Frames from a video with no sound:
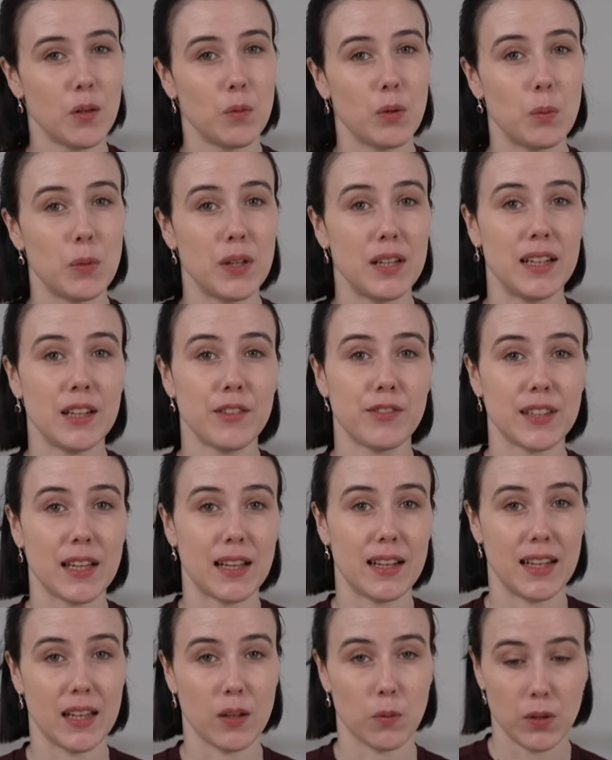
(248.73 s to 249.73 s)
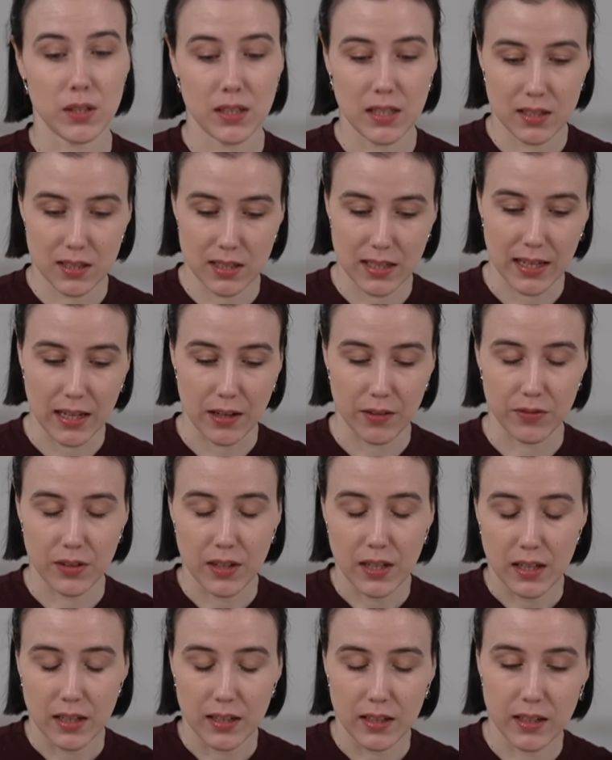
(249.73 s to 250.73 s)
When we lift that leg, we need to have
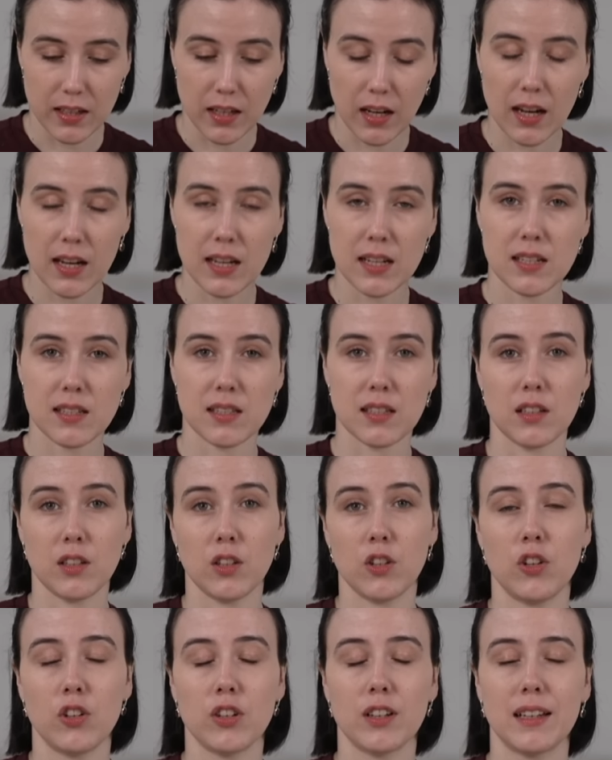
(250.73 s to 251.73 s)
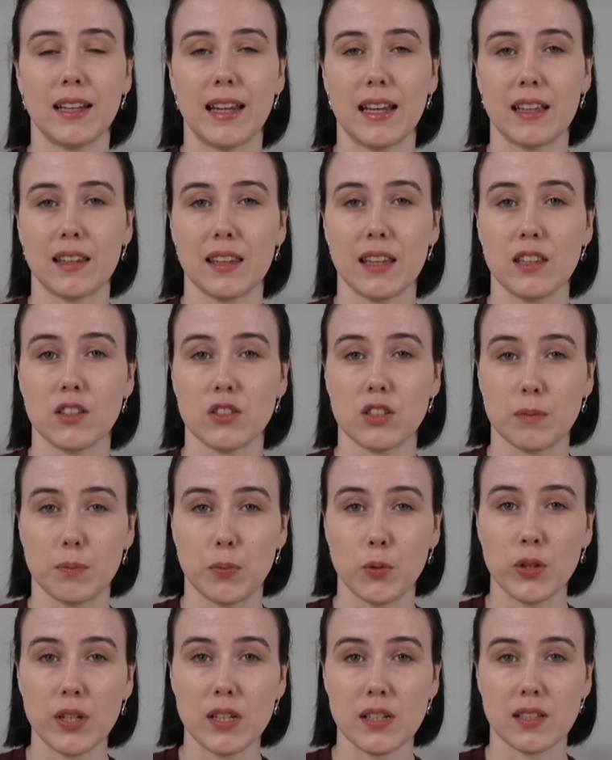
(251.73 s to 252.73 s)
nice long length in the
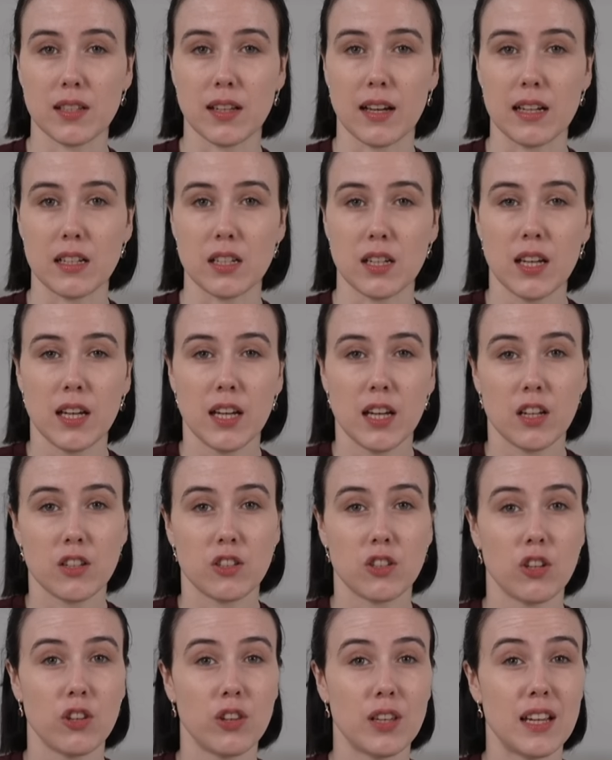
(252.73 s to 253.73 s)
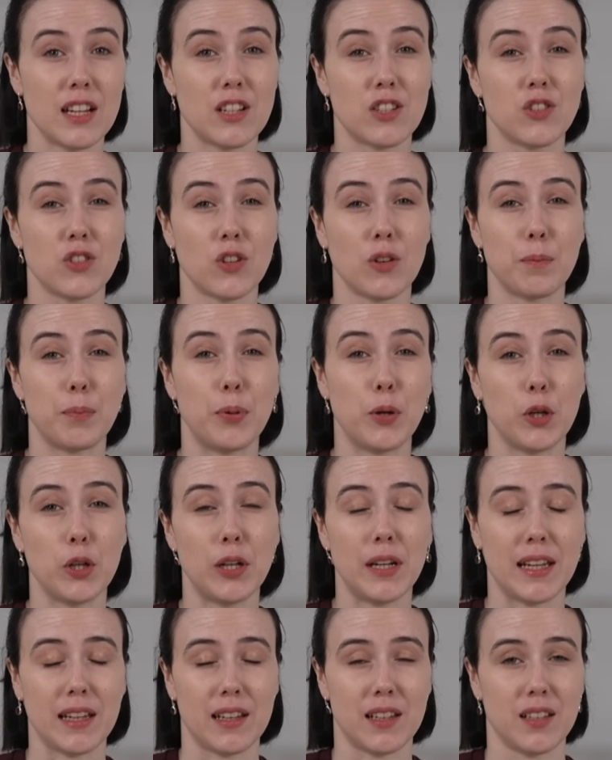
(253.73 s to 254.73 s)
supporting side so that it's not
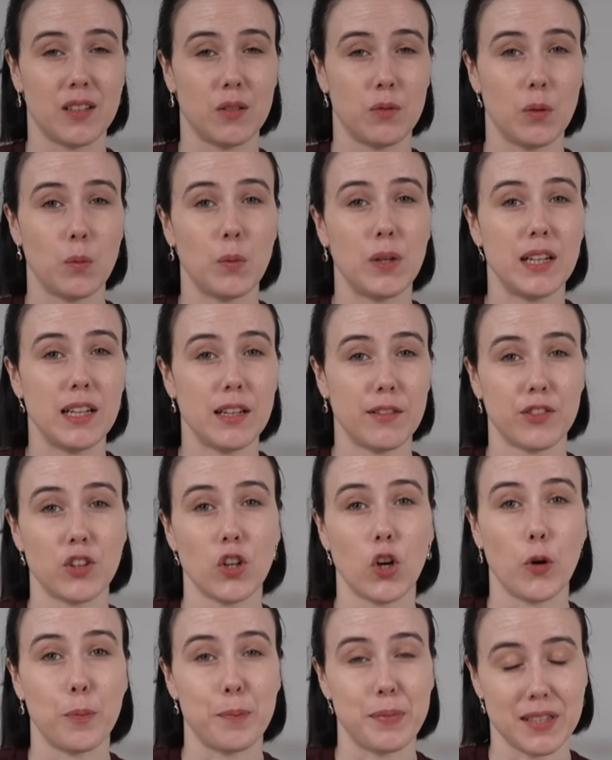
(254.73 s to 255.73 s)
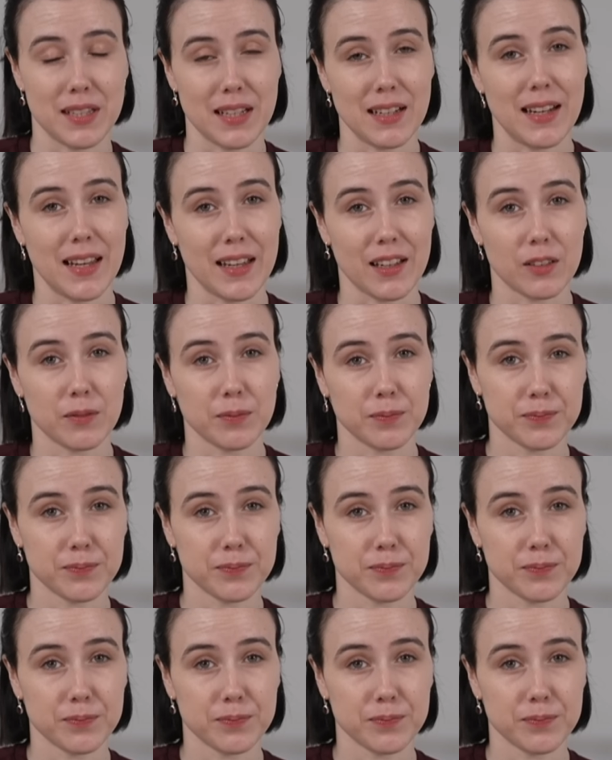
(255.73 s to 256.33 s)
pulling when we lift the opposite leg.